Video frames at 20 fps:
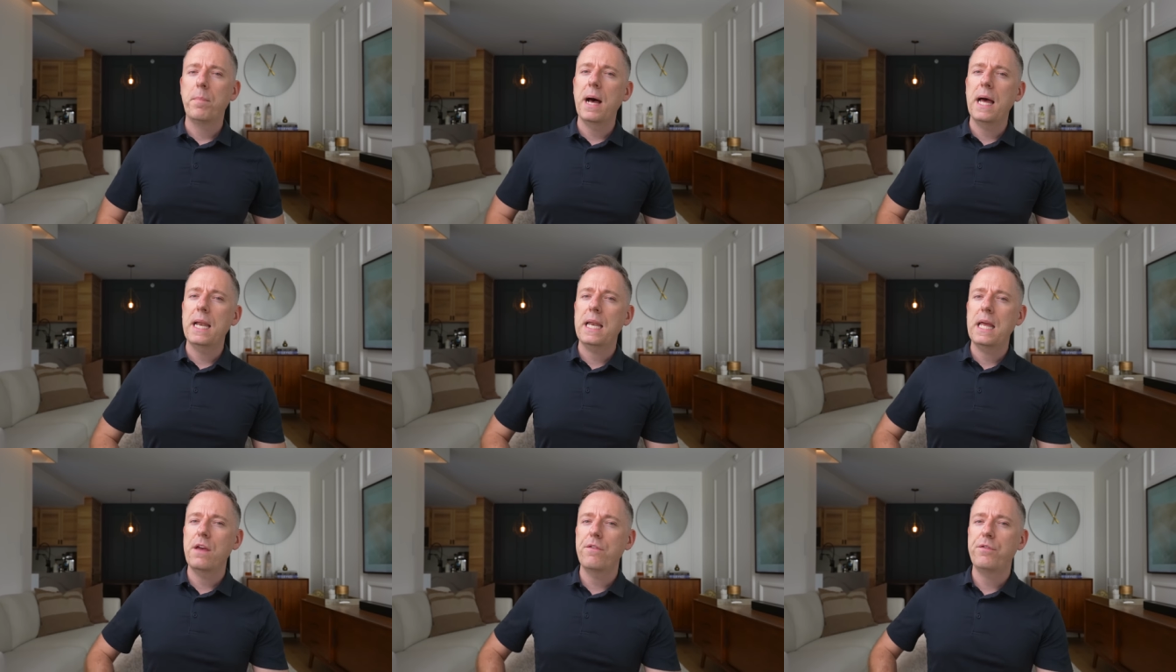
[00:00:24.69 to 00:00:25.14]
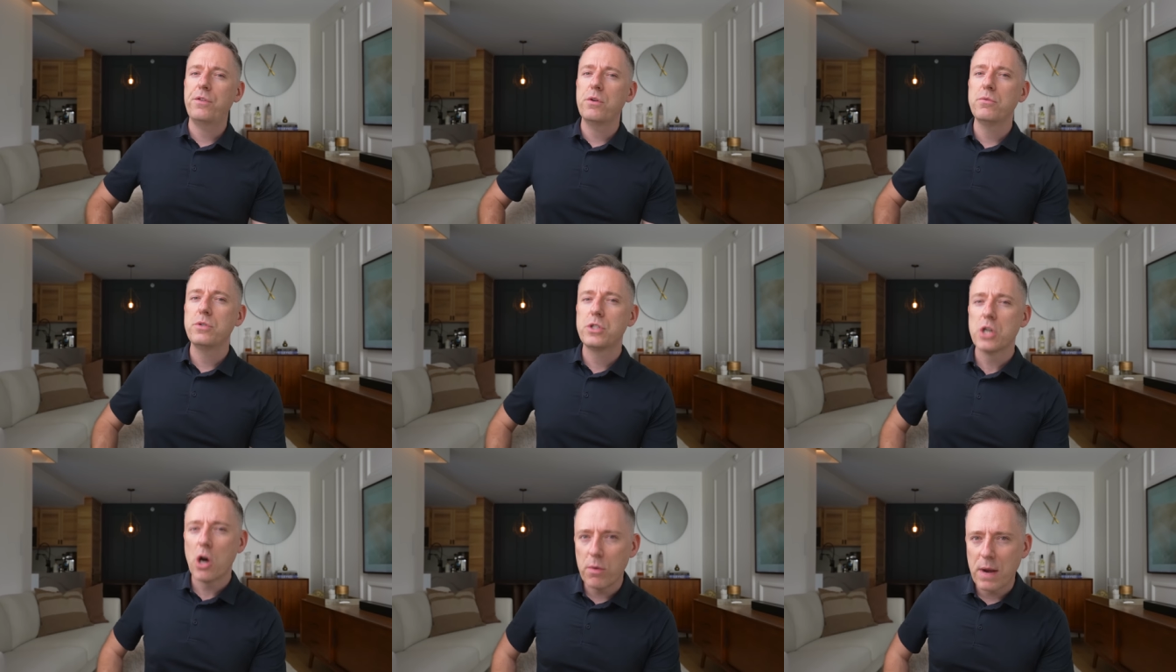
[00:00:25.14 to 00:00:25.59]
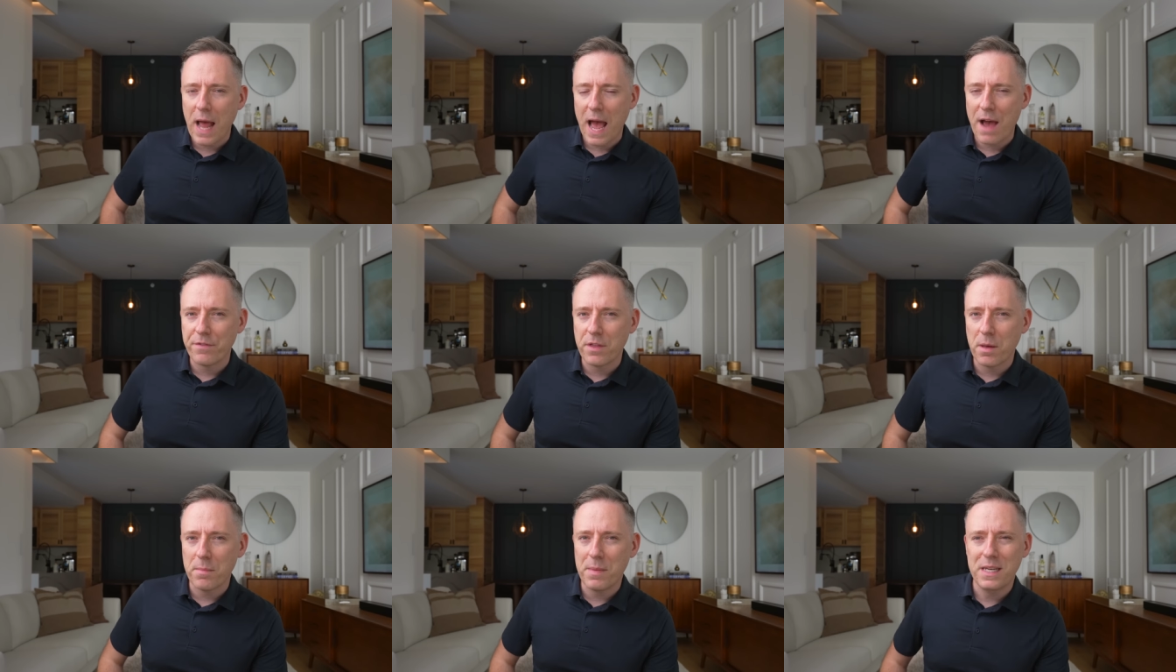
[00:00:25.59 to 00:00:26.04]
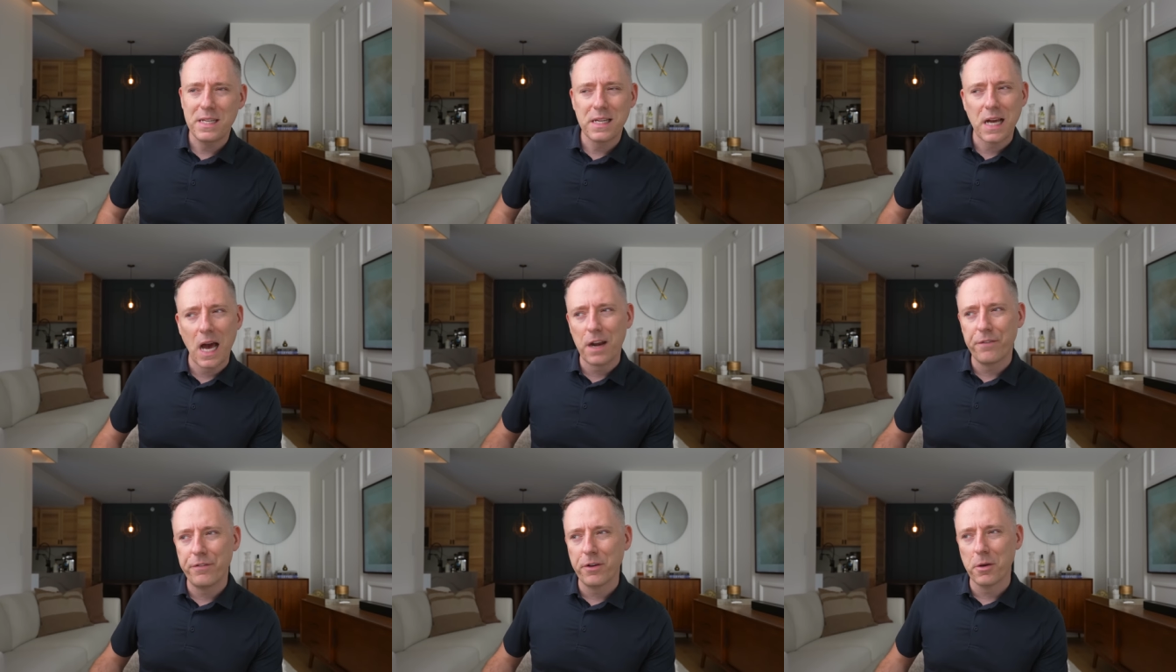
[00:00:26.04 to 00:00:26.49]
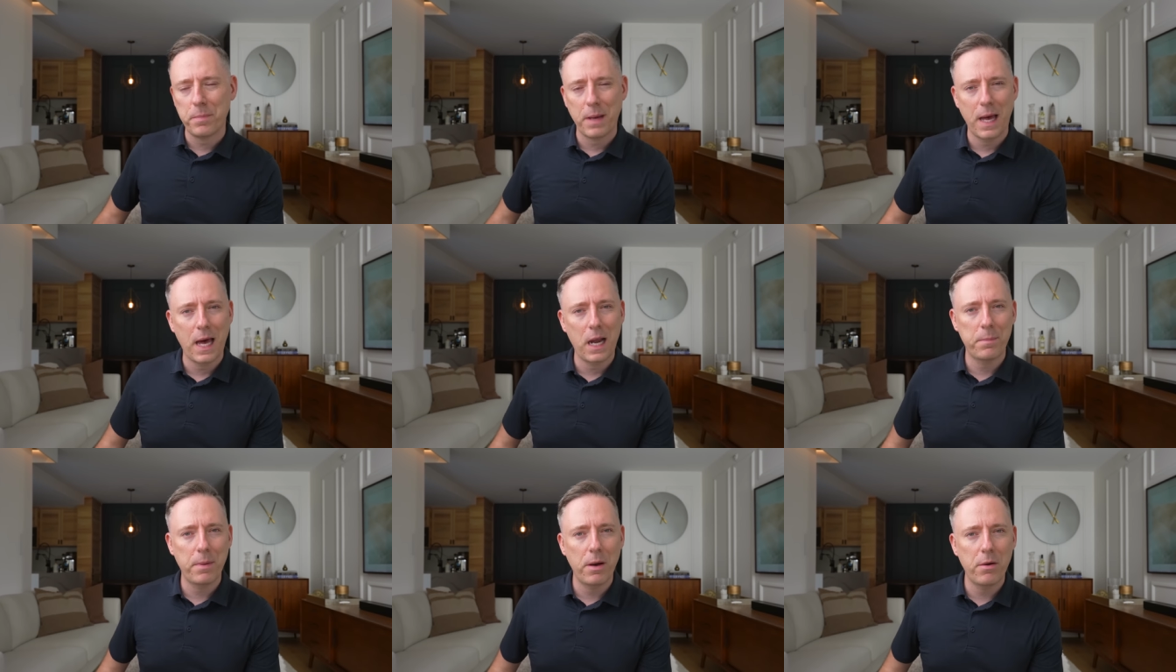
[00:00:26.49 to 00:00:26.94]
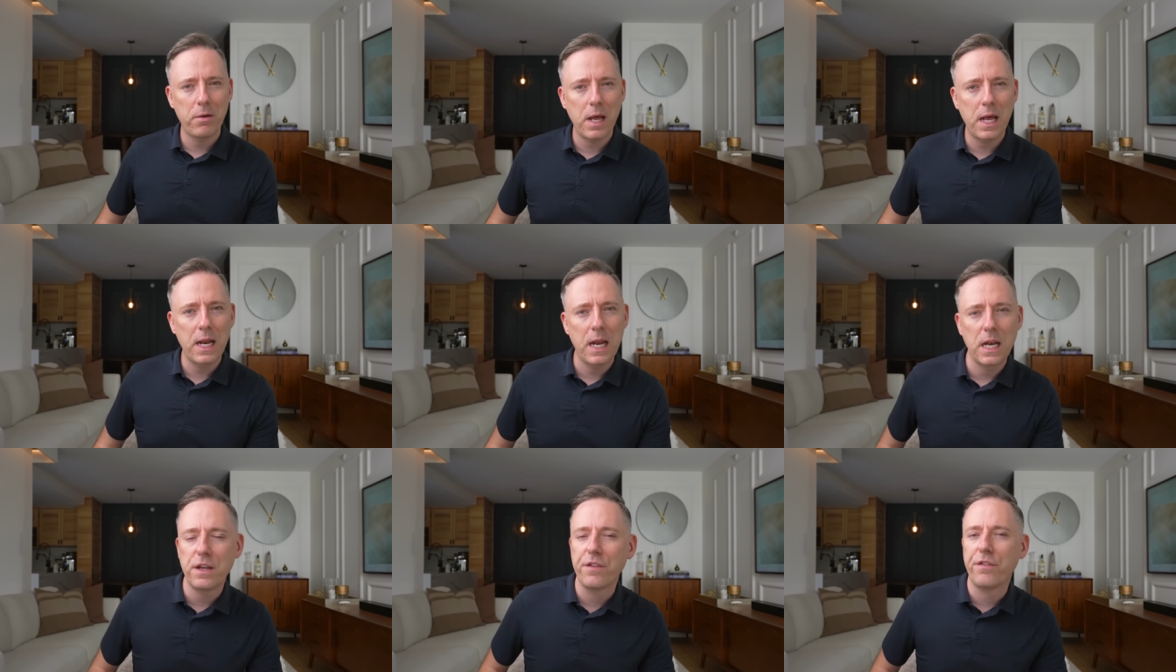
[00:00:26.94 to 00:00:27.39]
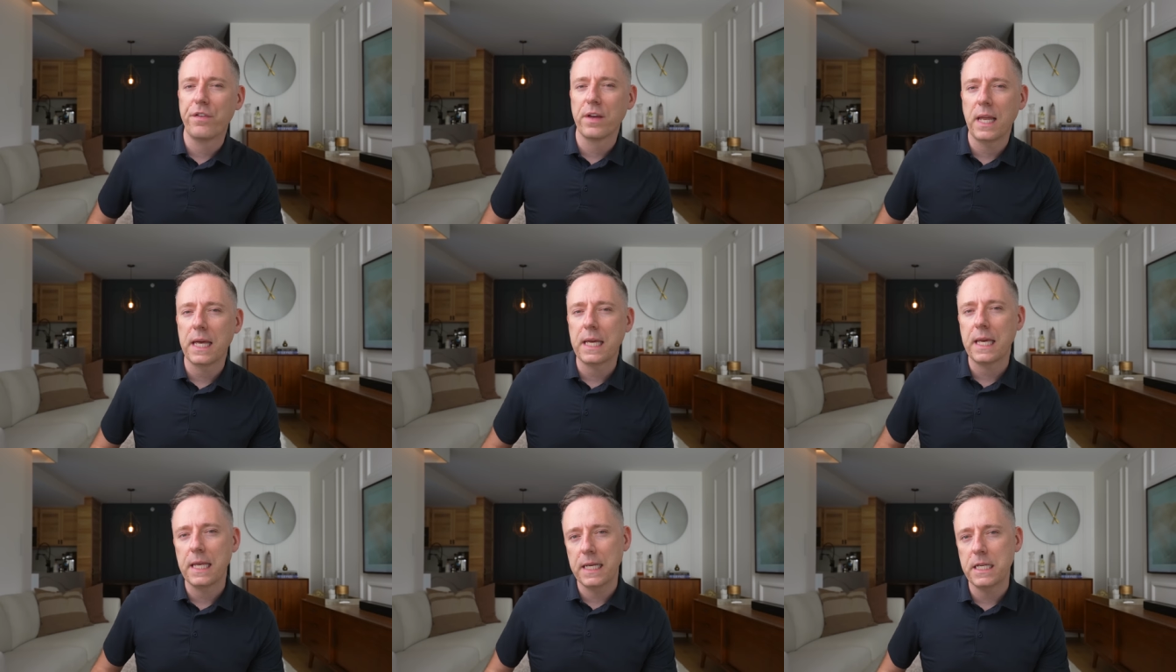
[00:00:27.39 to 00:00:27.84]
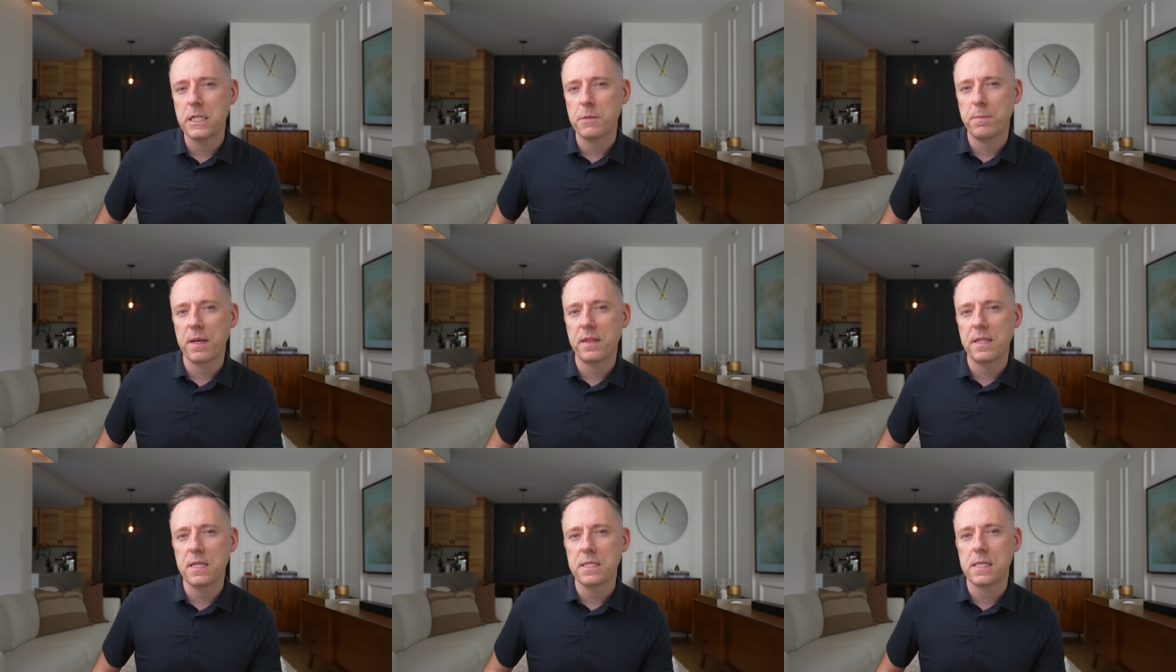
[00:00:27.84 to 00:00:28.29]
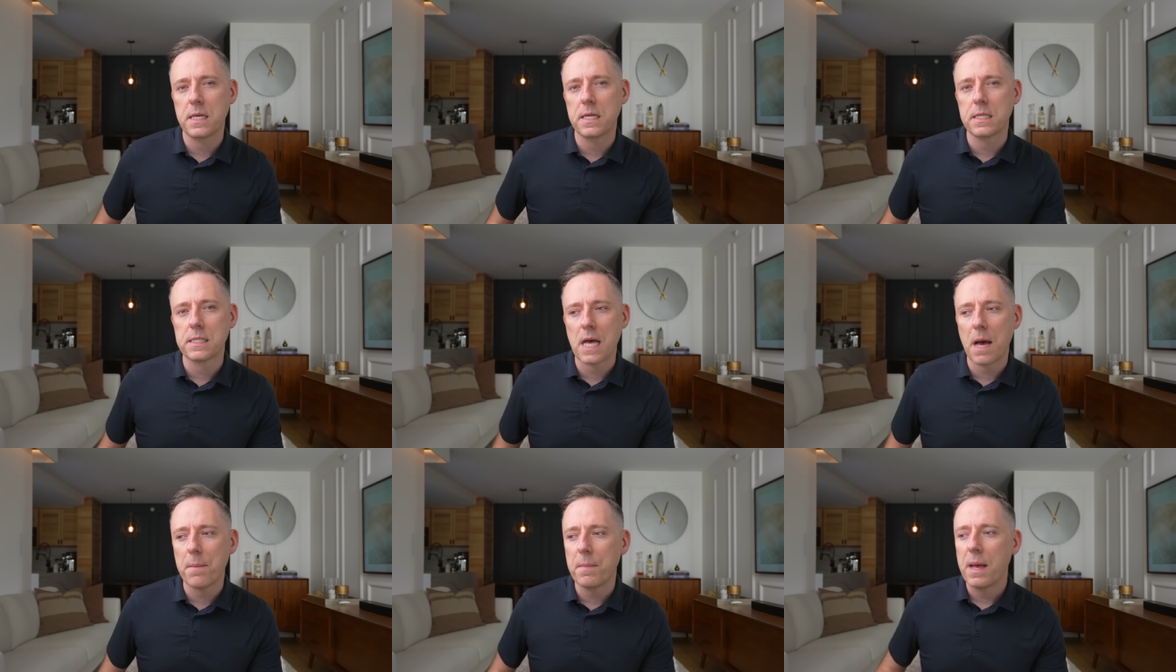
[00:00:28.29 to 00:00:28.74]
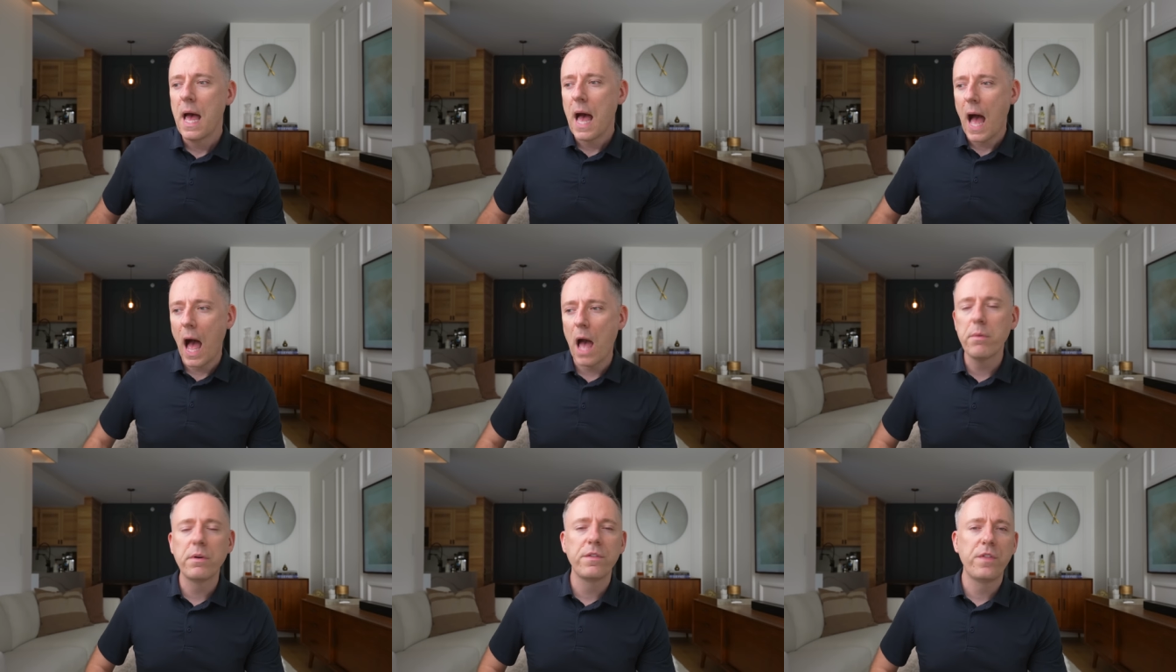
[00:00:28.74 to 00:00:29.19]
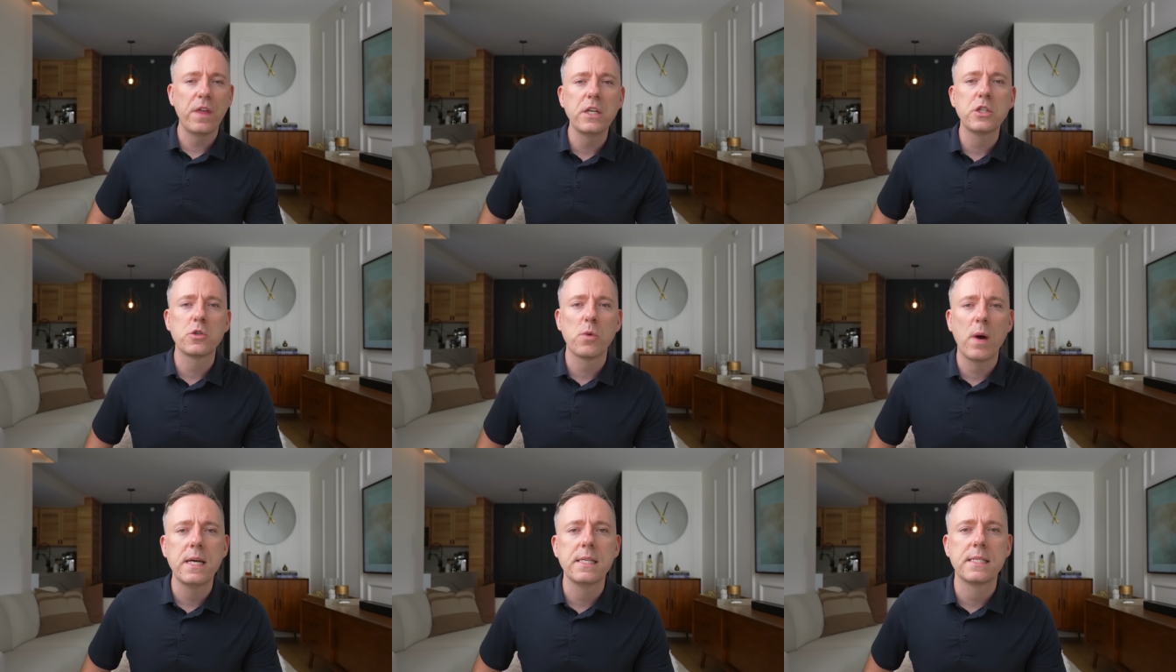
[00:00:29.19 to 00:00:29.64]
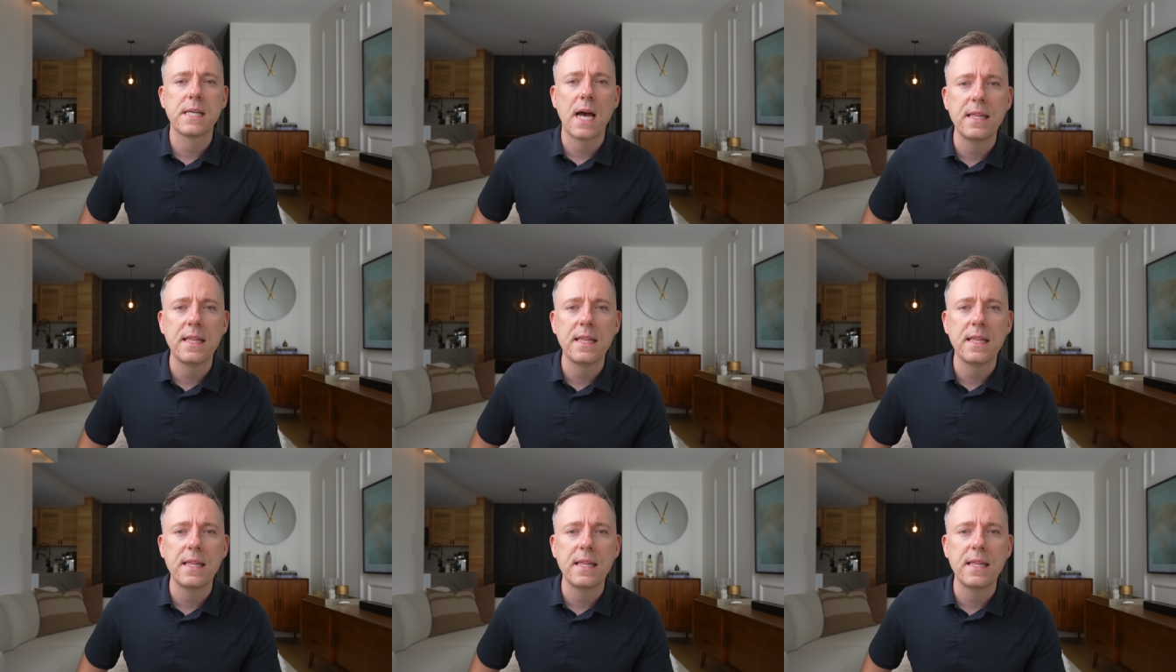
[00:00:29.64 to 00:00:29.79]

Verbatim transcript: But if you don't have them and you kind of feel bad about it and you feel like you need to pick these things up, I would think twice.